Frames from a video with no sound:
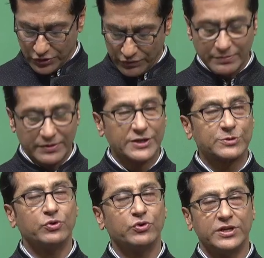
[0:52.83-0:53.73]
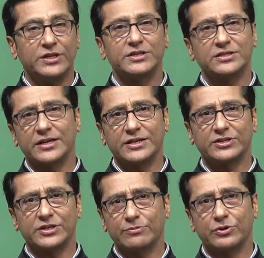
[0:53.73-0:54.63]
So, we will be exploring this
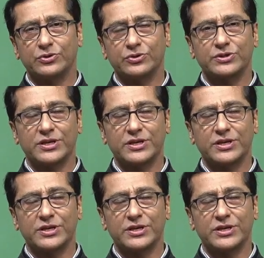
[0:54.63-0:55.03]
lecture about